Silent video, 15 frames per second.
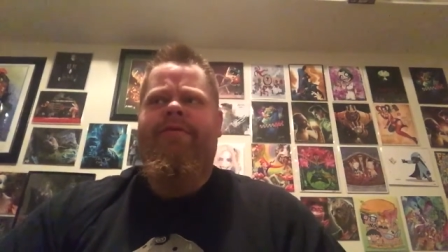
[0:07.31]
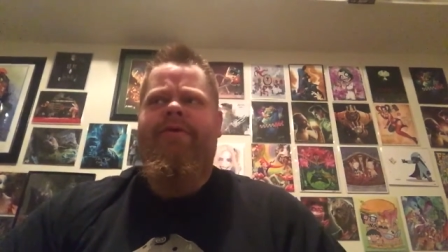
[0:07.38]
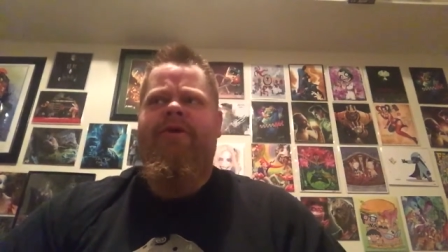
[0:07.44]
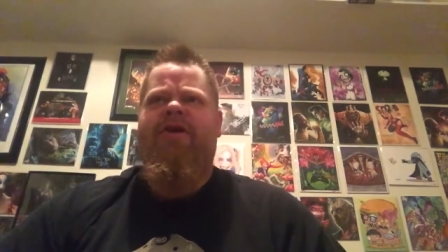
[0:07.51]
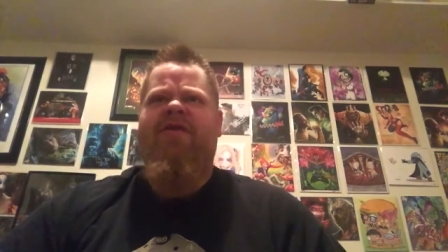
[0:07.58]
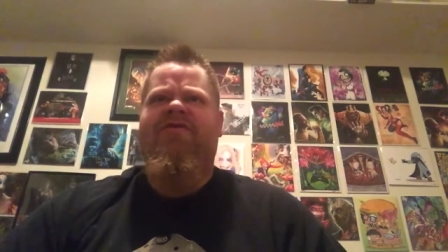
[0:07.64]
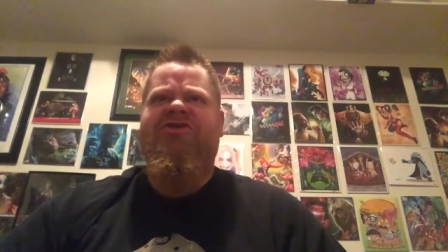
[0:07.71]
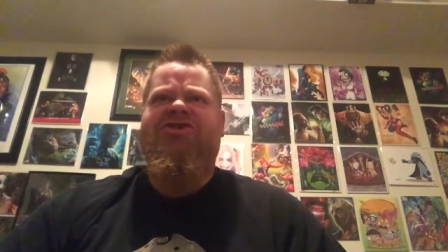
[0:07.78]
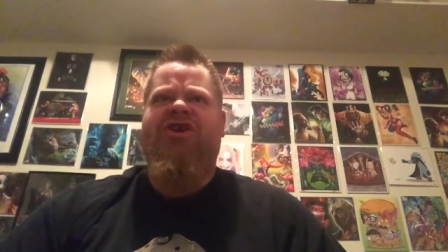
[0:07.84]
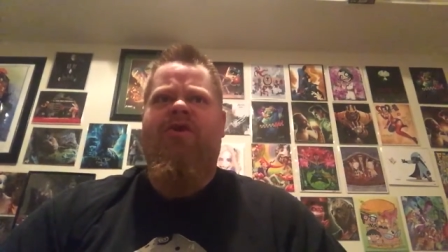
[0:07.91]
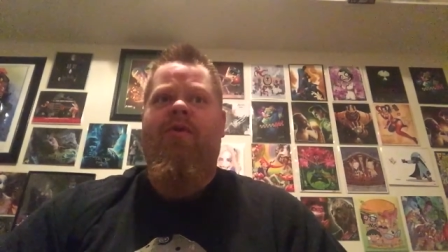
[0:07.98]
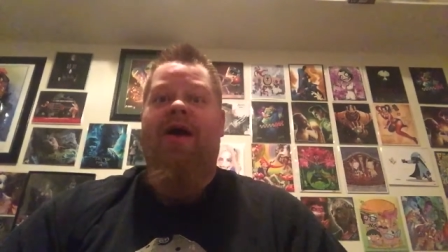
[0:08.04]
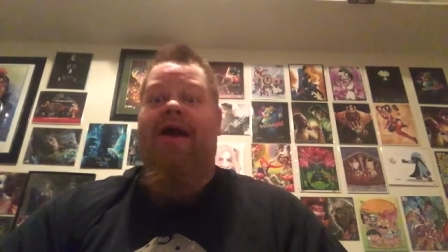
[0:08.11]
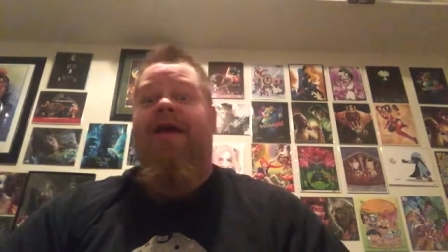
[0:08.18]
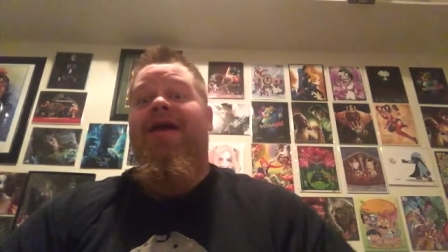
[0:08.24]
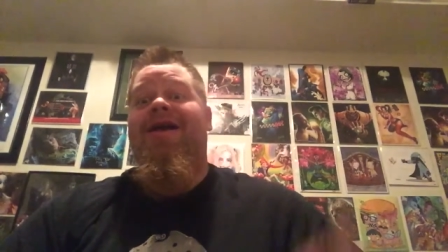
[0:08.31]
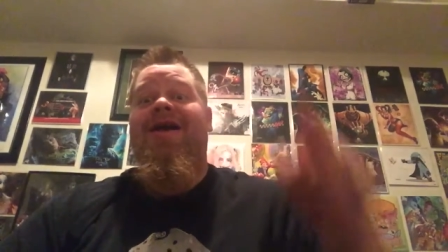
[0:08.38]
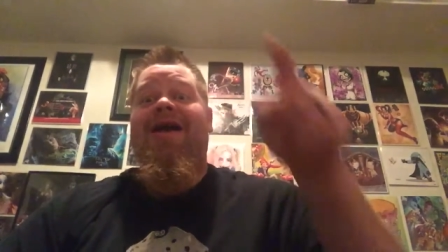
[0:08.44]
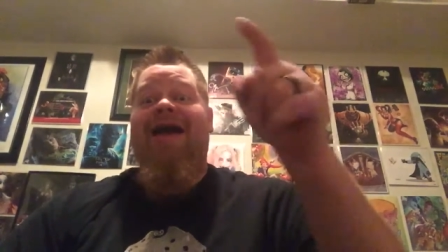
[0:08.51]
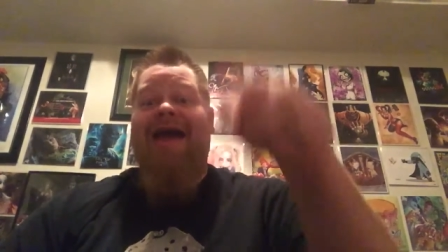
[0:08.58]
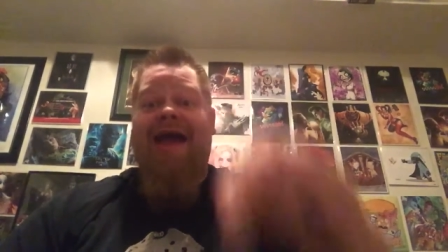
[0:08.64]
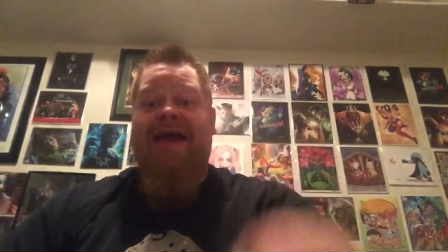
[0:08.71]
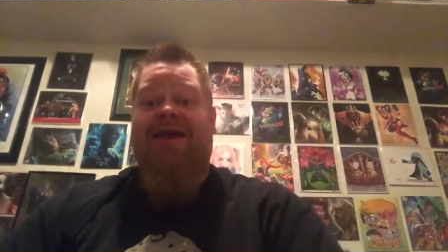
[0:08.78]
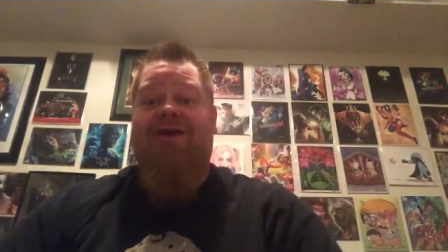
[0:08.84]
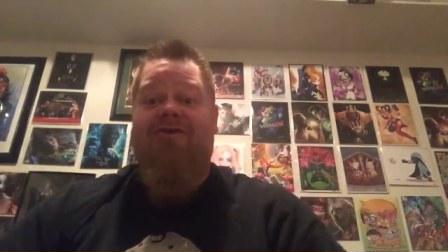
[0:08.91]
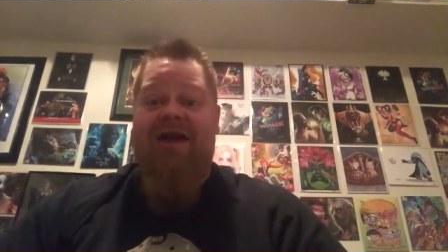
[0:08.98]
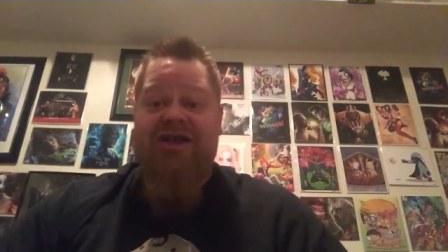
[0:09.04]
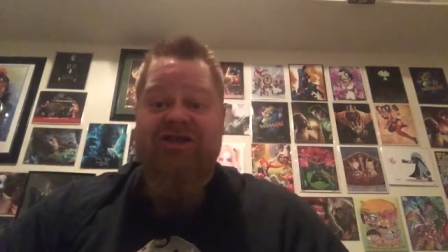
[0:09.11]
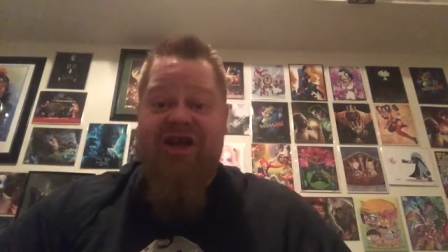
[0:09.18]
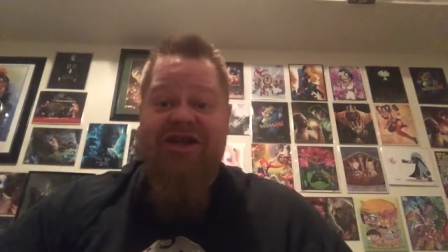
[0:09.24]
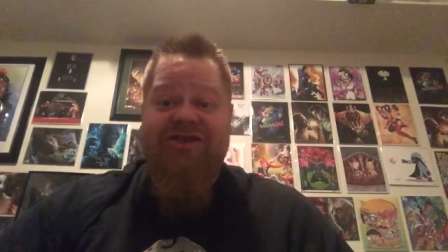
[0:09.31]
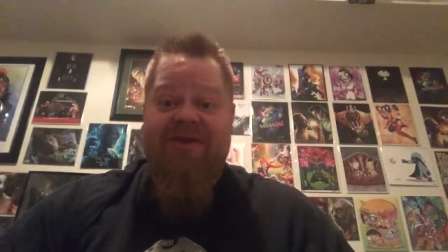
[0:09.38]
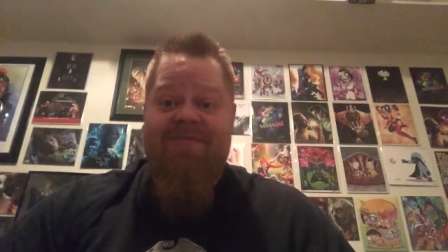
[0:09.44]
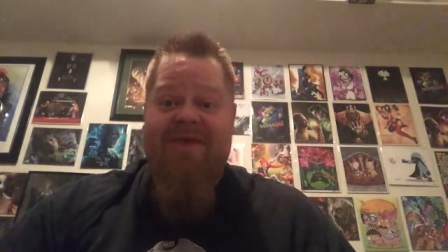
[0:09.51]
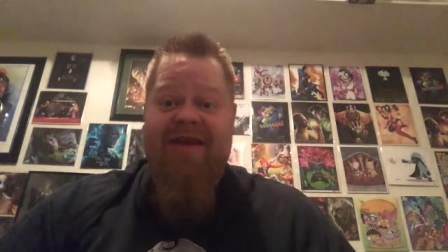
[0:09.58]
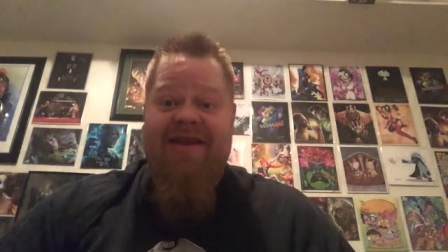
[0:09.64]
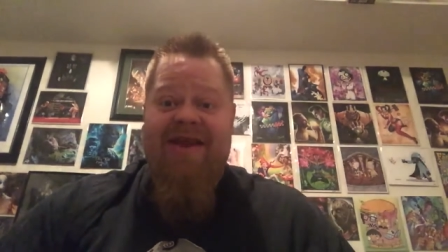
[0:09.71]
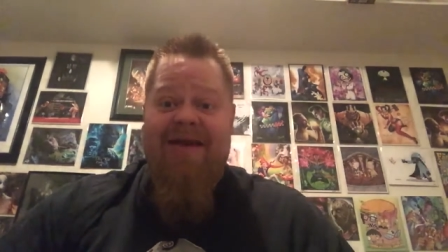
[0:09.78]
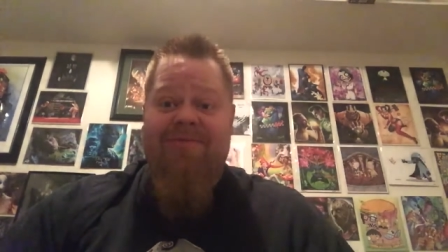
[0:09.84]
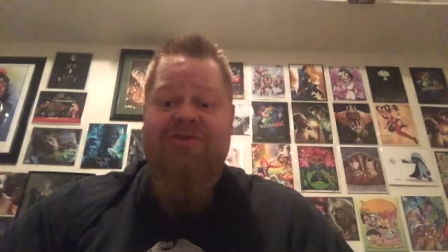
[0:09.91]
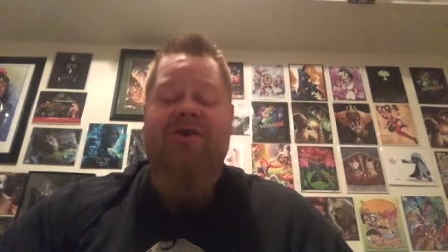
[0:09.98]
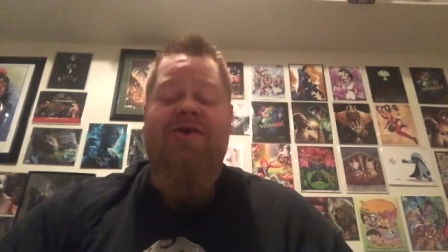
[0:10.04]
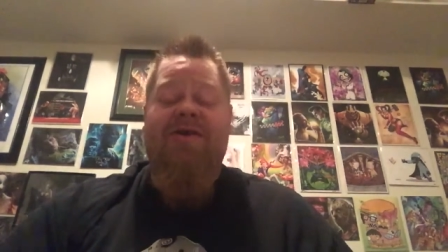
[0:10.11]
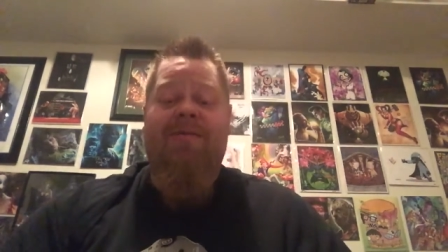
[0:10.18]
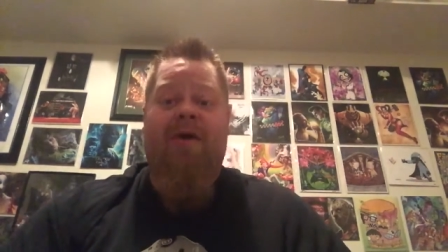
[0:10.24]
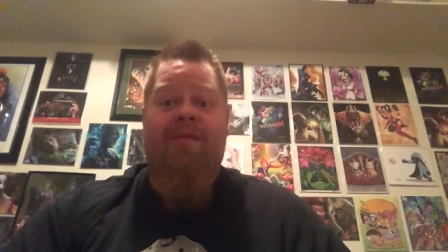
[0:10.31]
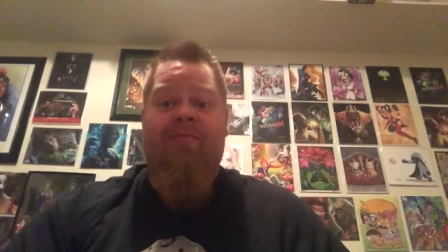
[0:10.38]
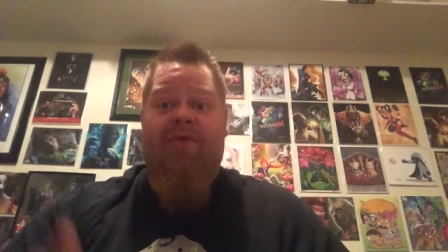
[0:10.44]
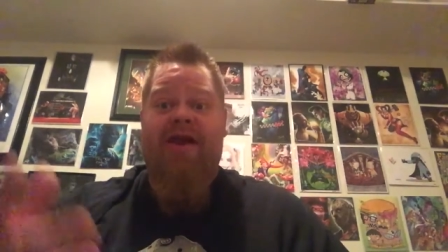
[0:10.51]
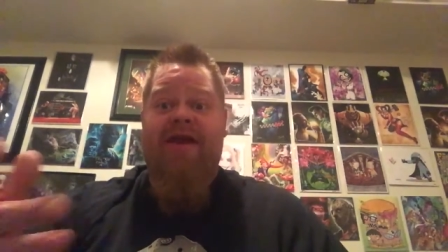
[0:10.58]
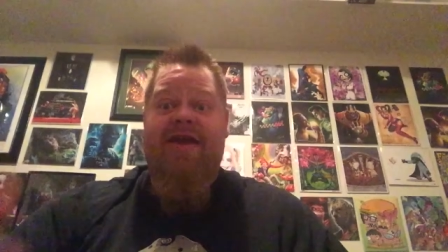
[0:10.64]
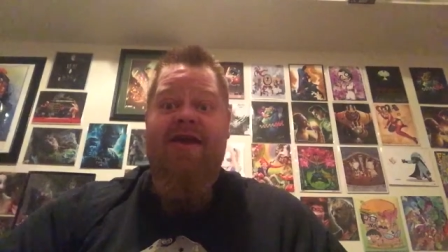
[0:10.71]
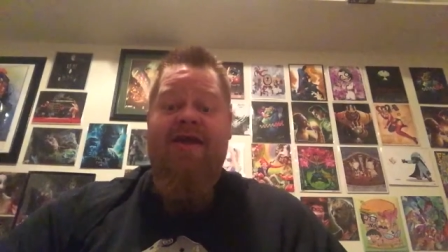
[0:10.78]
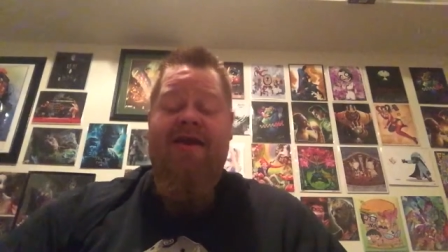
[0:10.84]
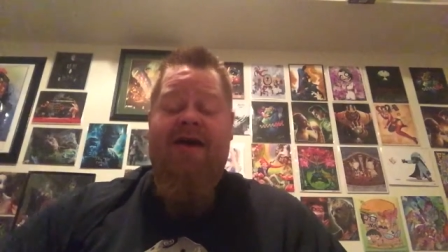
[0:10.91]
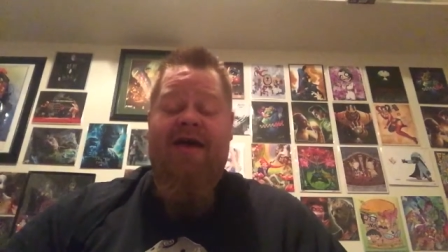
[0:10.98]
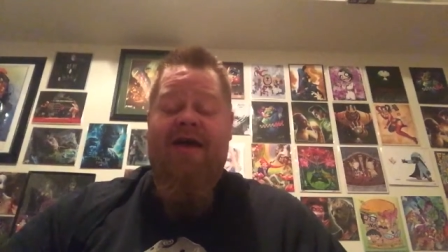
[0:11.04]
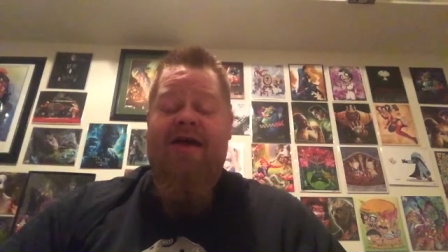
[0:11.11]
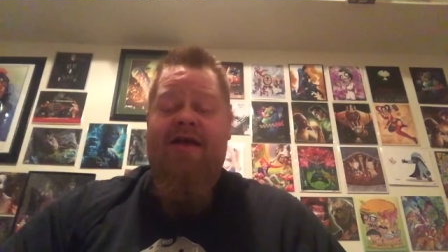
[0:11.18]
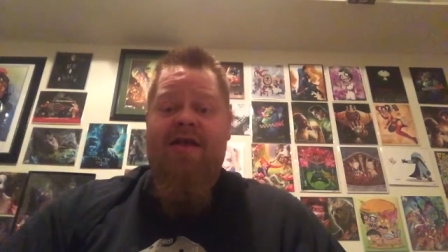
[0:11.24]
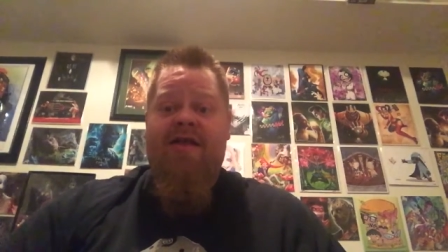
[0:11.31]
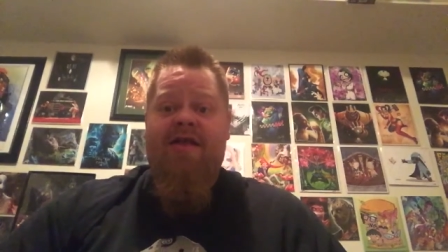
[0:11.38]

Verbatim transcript: You're giving shit away. Hey, congratulations, Big Demps, on, on breaking uh,